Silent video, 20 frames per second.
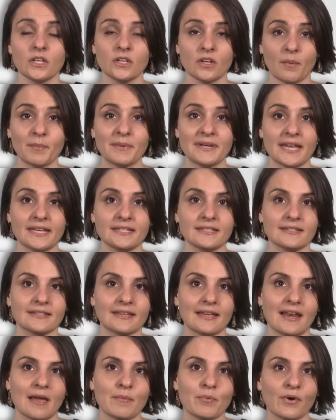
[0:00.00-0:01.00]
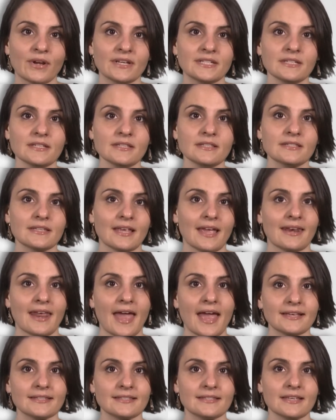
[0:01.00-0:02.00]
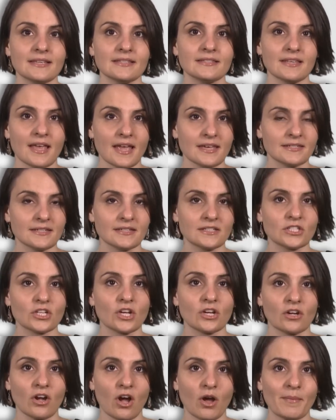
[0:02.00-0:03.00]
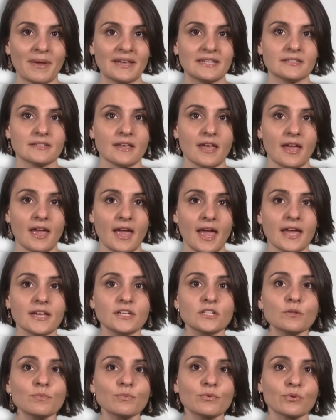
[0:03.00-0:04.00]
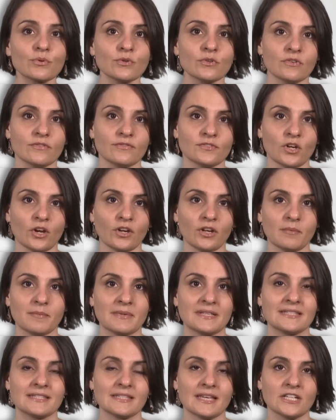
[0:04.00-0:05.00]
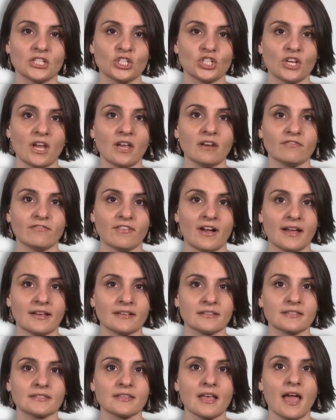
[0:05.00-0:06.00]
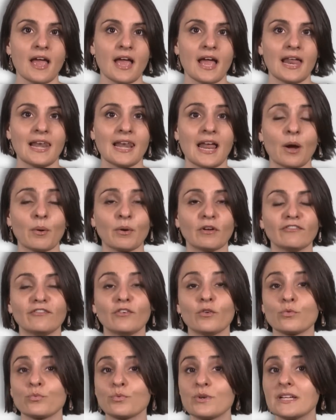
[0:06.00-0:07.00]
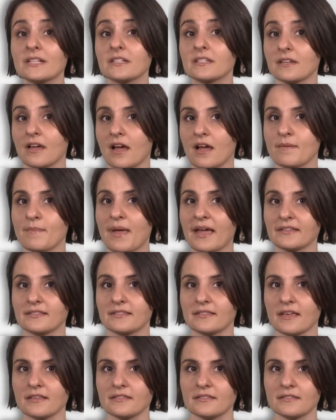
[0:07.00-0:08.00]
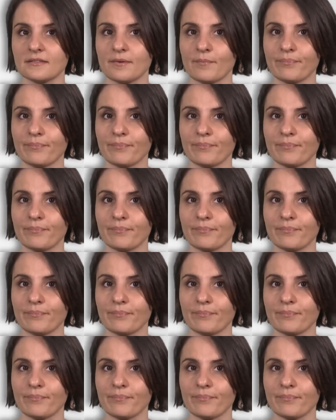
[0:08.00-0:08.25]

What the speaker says: Nominated collaborators can access, edit, comment, and approve documents in shared files, allowing for real-time access.